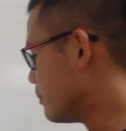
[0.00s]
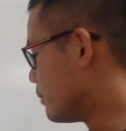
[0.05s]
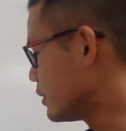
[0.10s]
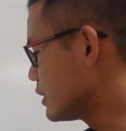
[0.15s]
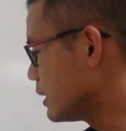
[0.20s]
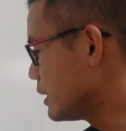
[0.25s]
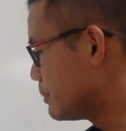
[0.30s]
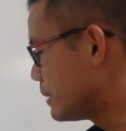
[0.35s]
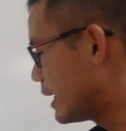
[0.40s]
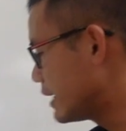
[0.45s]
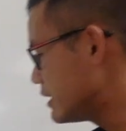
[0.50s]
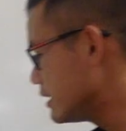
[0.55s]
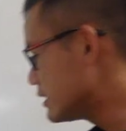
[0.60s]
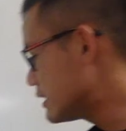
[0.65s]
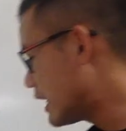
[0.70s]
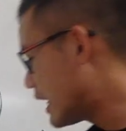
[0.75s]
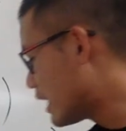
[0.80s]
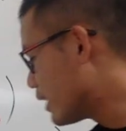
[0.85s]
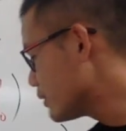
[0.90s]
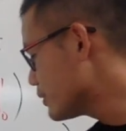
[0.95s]
Multiply this
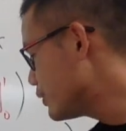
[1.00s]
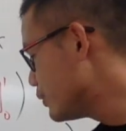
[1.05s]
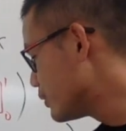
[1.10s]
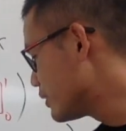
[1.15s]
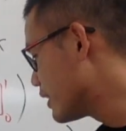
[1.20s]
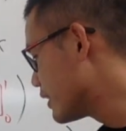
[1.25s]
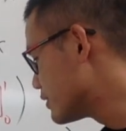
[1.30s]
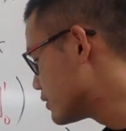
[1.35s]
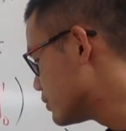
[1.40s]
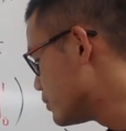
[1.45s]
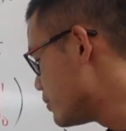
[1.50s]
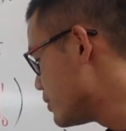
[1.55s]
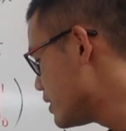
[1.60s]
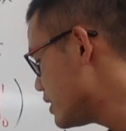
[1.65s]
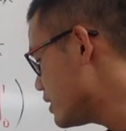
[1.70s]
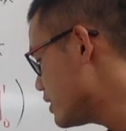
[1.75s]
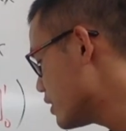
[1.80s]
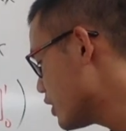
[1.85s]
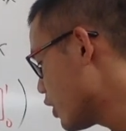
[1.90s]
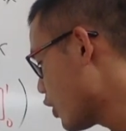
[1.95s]
out, you get
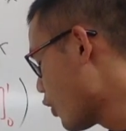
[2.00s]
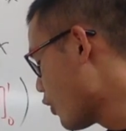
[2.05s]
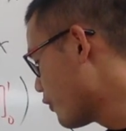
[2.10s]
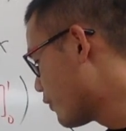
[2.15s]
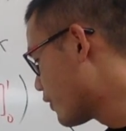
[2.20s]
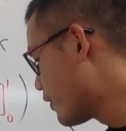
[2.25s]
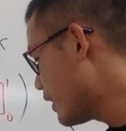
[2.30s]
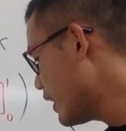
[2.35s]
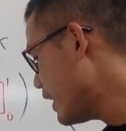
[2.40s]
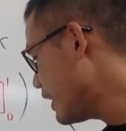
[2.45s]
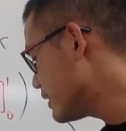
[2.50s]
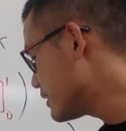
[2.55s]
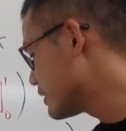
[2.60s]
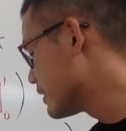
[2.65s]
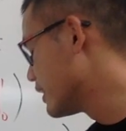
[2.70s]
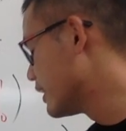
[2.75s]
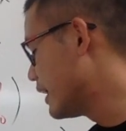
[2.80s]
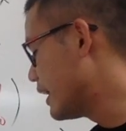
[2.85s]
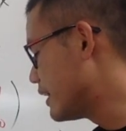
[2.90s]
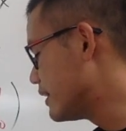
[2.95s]
three over eight,
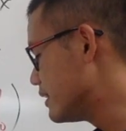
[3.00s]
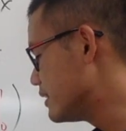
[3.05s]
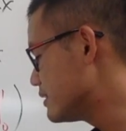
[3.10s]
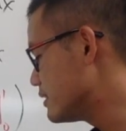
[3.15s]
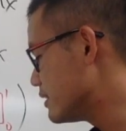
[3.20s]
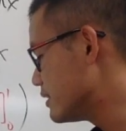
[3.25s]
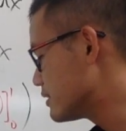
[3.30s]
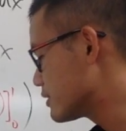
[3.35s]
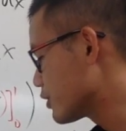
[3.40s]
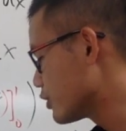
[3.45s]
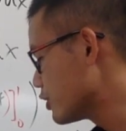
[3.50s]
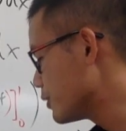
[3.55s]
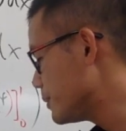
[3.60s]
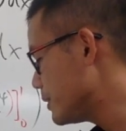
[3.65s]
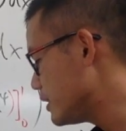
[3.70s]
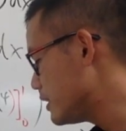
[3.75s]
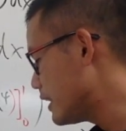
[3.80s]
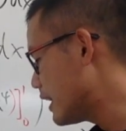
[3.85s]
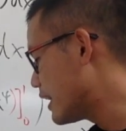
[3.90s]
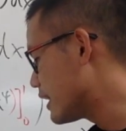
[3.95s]
and this is going to
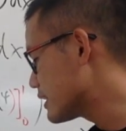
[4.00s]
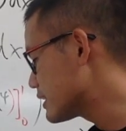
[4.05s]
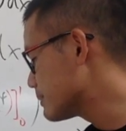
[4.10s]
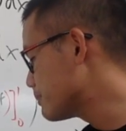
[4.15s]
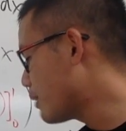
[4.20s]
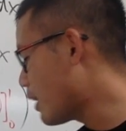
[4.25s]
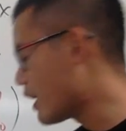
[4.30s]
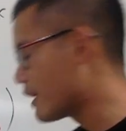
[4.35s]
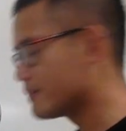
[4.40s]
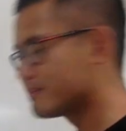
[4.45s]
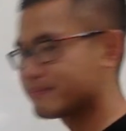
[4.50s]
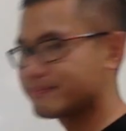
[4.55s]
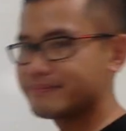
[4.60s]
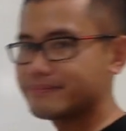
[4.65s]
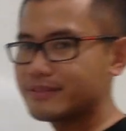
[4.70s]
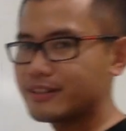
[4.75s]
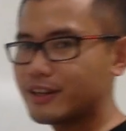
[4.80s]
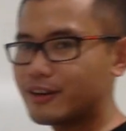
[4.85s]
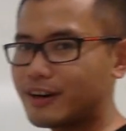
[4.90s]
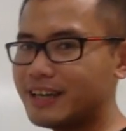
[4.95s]
be the x bar,
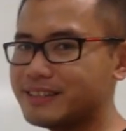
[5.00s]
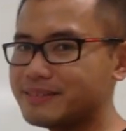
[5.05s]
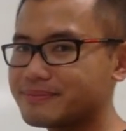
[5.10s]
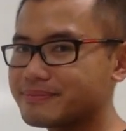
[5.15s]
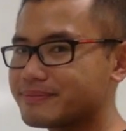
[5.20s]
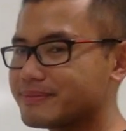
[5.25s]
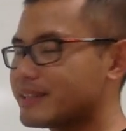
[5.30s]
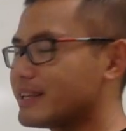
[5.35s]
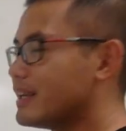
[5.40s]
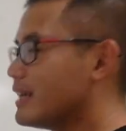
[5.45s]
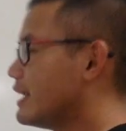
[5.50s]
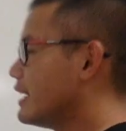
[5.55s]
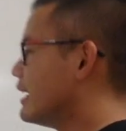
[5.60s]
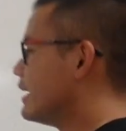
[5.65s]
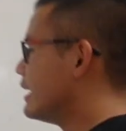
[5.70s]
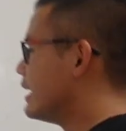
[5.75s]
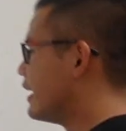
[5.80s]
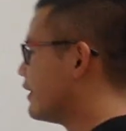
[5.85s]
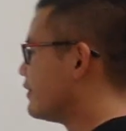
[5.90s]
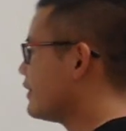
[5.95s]
all right?
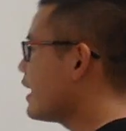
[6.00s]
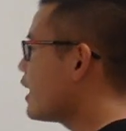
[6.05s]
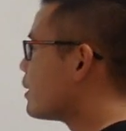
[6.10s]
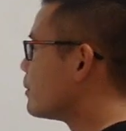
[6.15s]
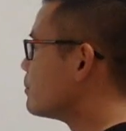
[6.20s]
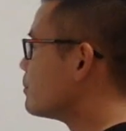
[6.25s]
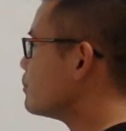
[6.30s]
And now